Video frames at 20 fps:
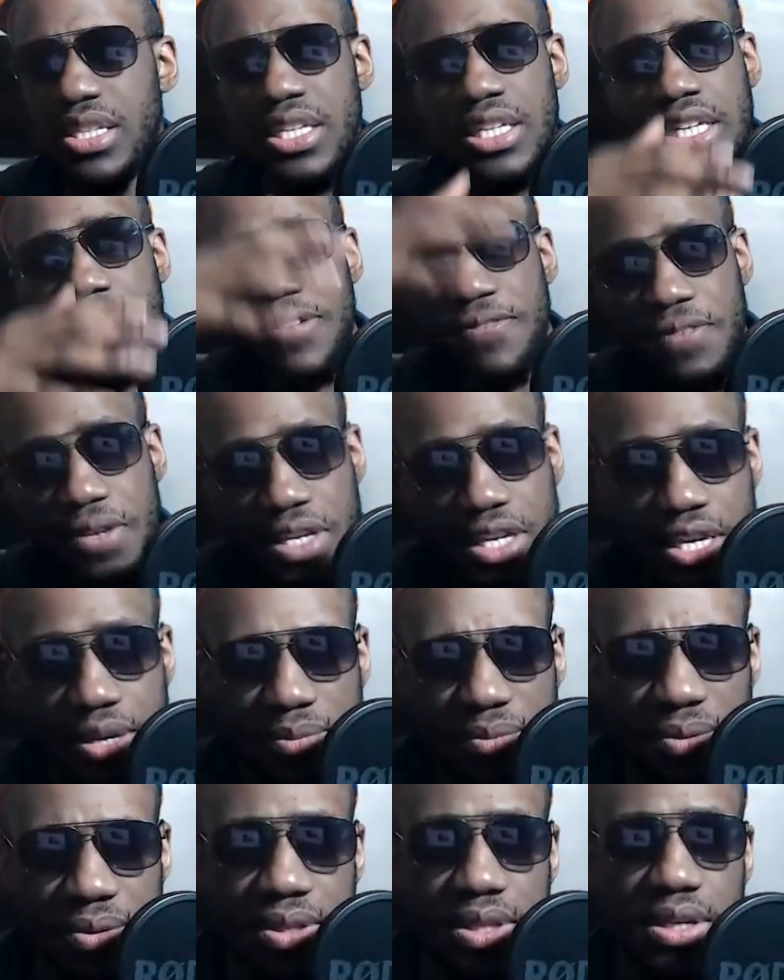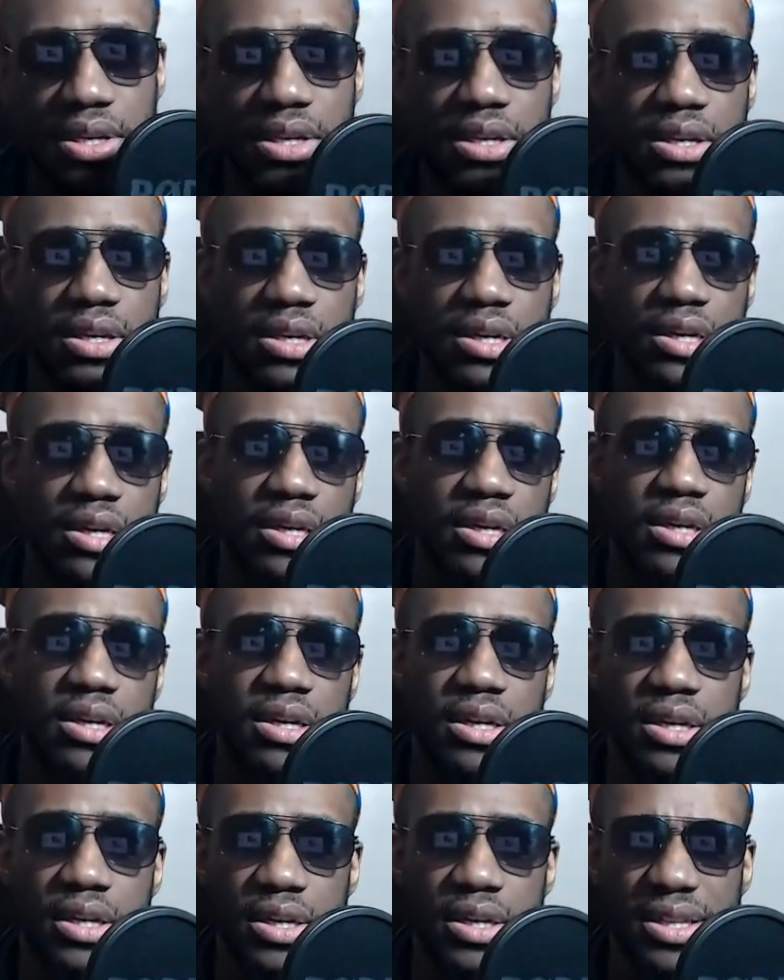giving him the
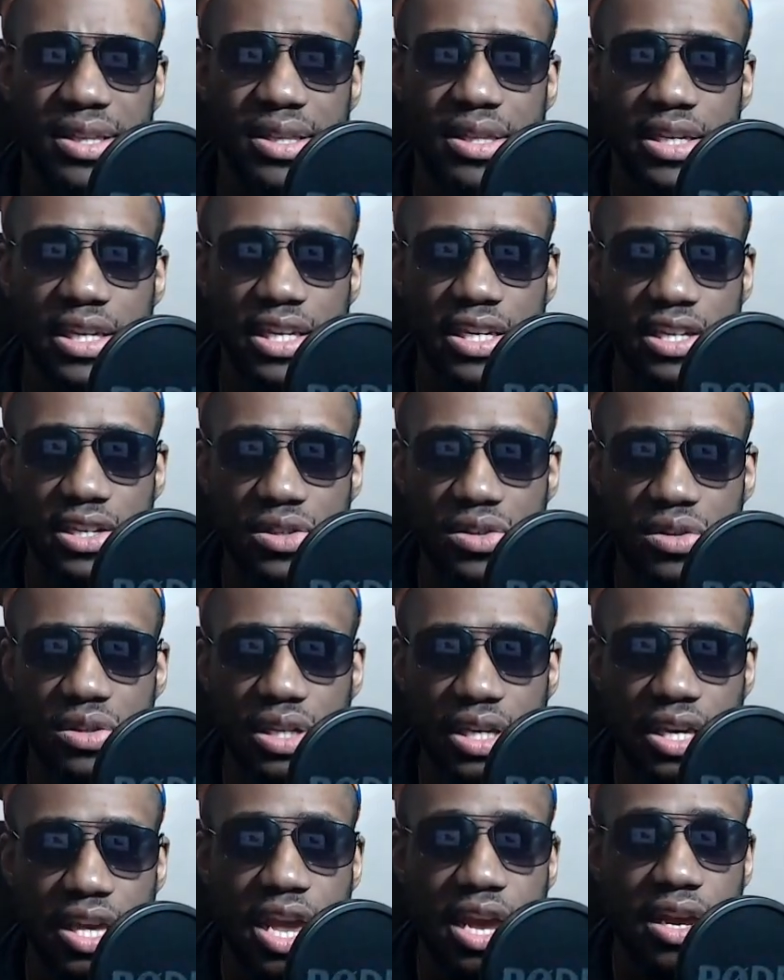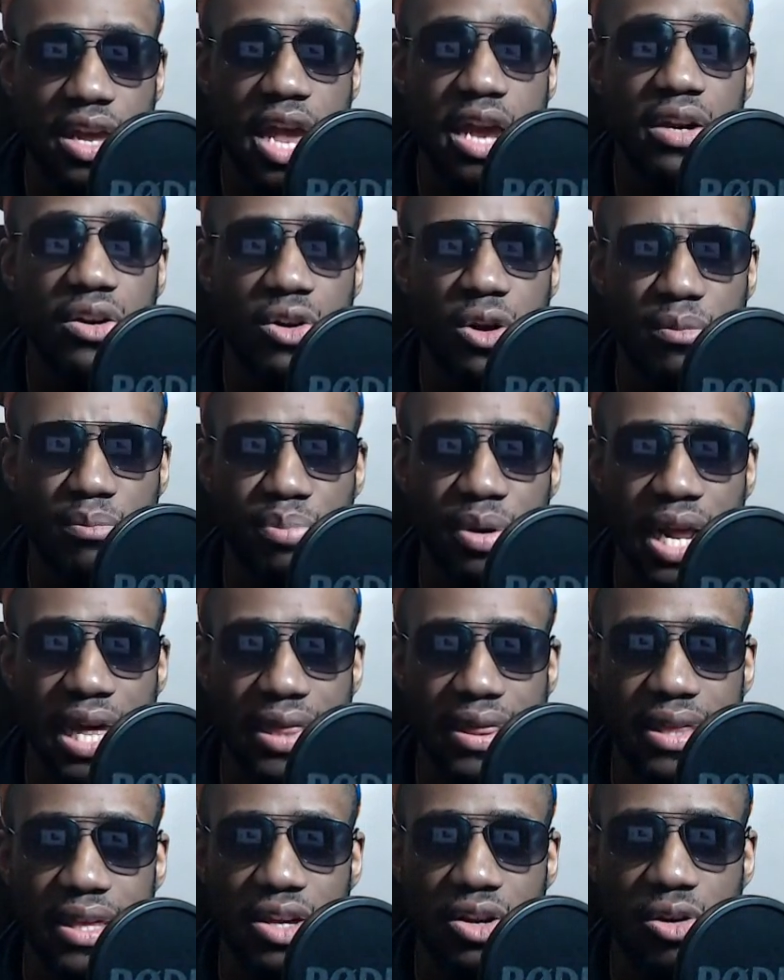the keys to the King Kingdom. But I
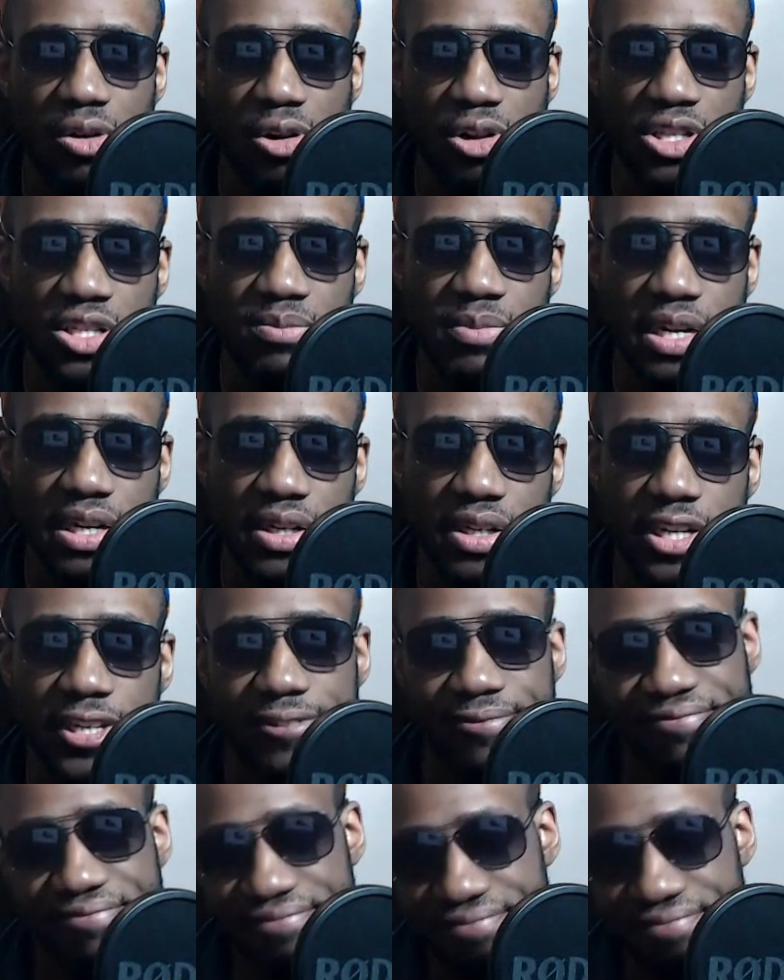think ultimately,